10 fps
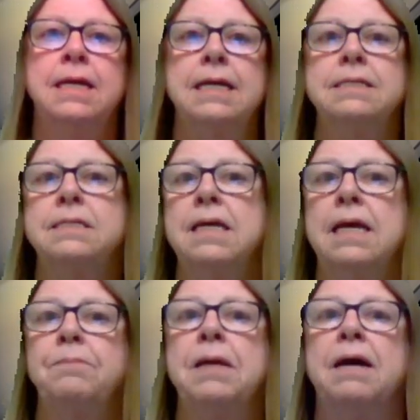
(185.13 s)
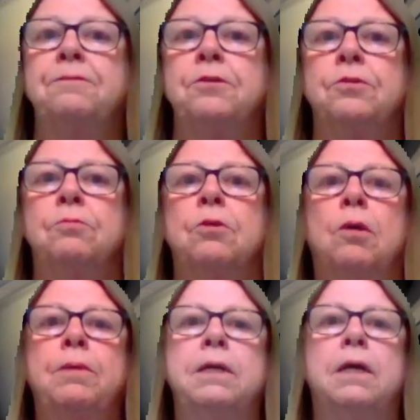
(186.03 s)
is named after the
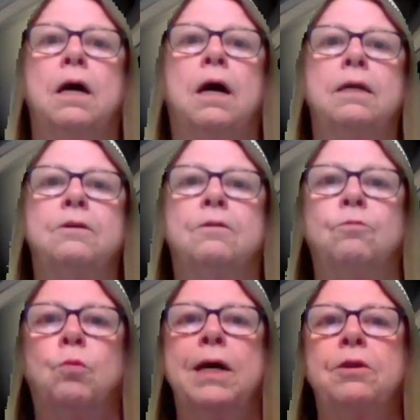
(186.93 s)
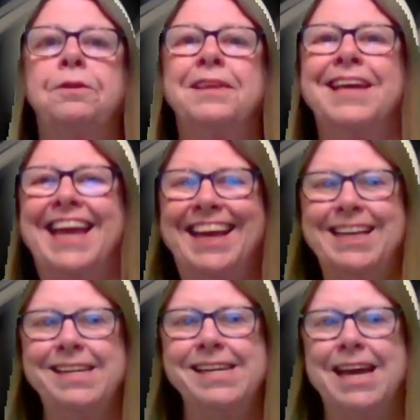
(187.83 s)
Roman god of wealth
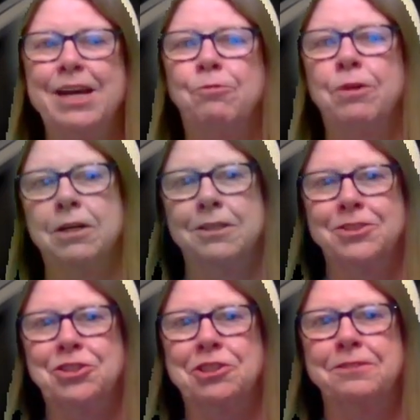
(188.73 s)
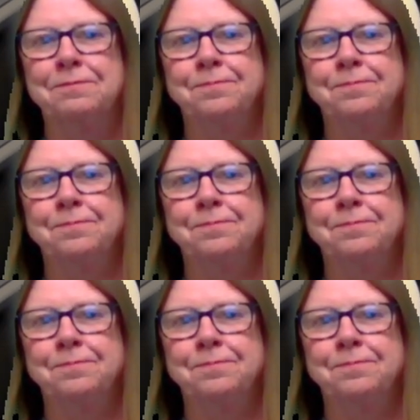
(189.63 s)
and agriculture.